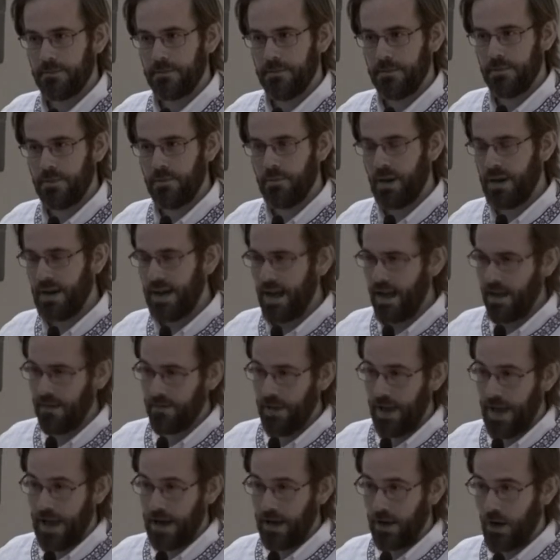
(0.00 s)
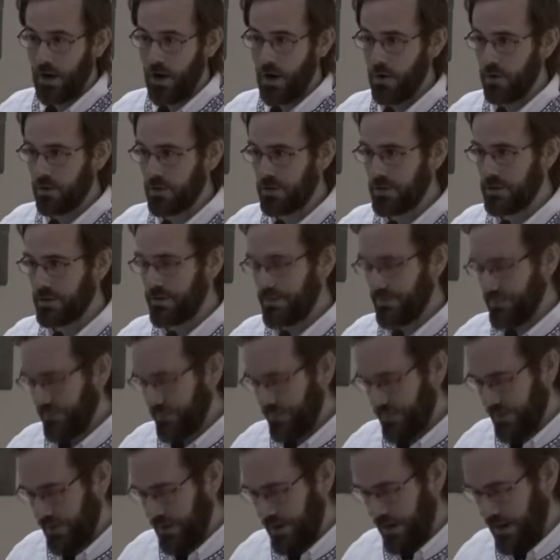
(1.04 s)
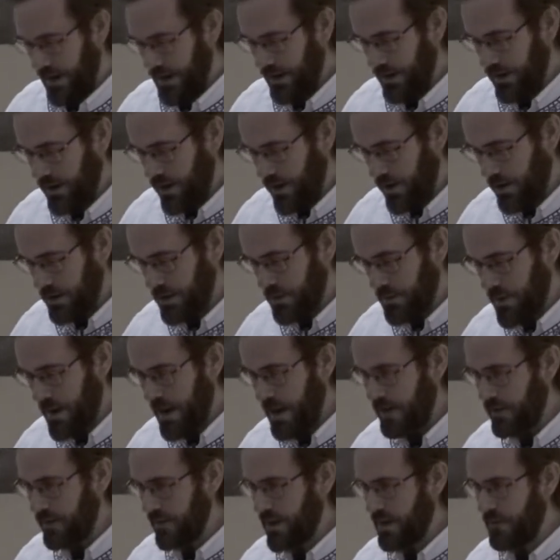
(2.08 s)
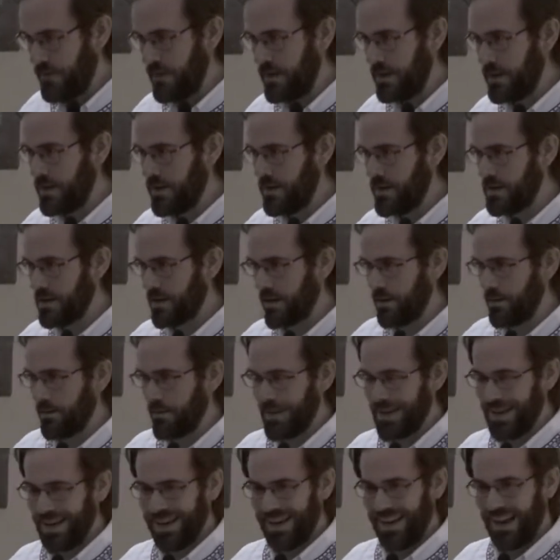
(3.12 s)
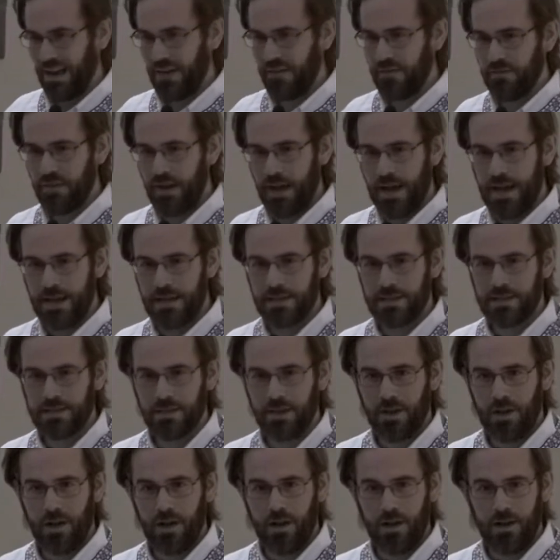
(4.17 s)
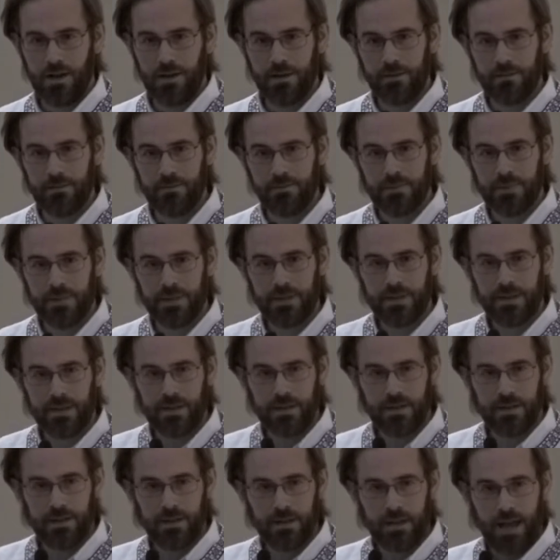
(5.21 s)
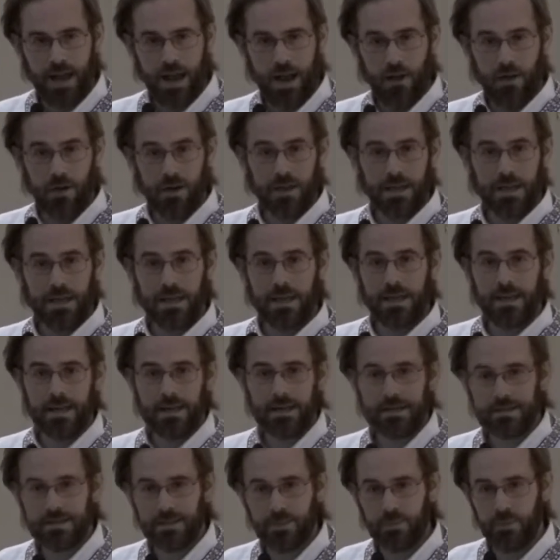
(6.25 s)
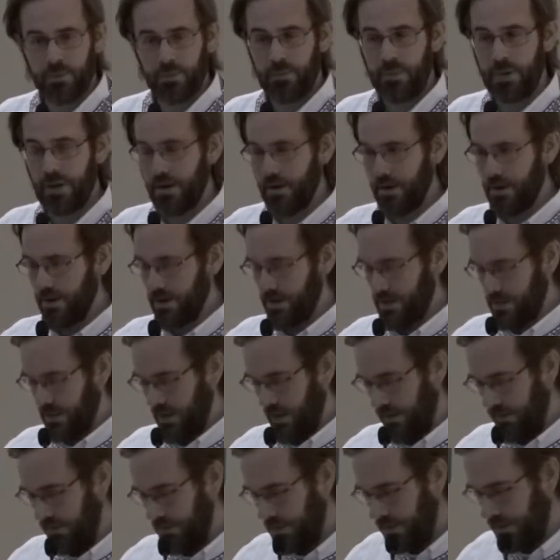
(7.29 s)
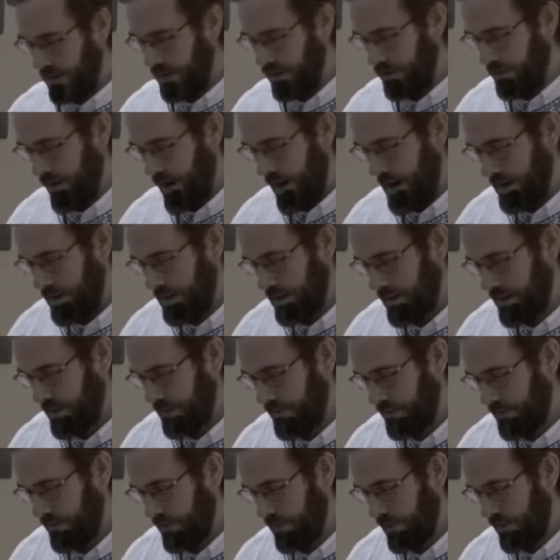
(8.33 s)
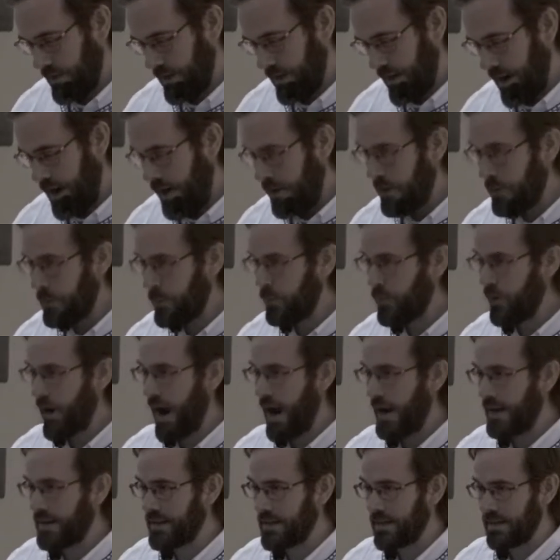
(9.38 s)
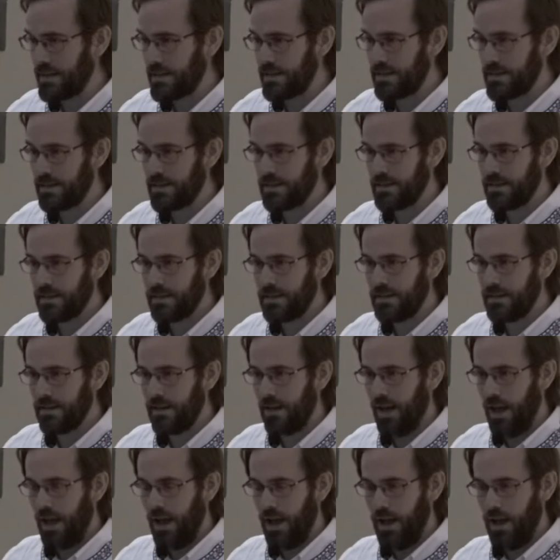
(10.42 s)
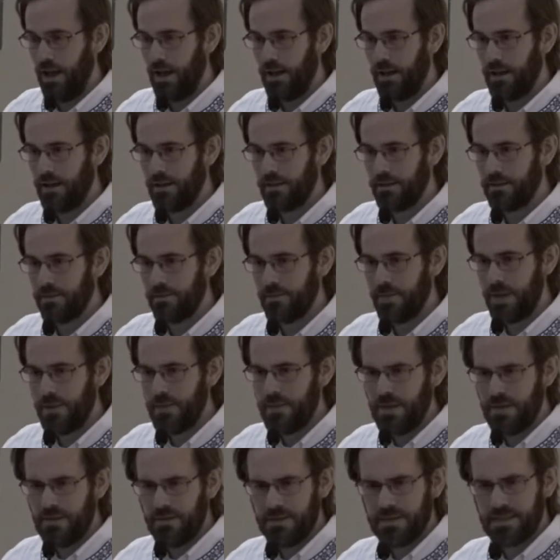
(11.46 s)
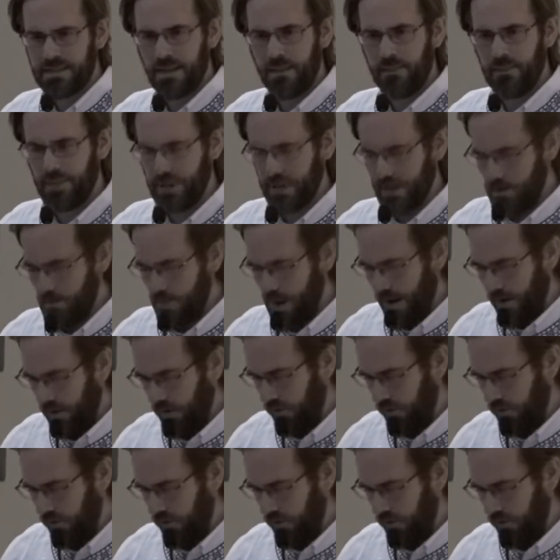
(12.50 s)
you might have had a coach, and the coach may have given you some advice on how to eat to prepare yourself to the race, how to practice, uh, maybe even something about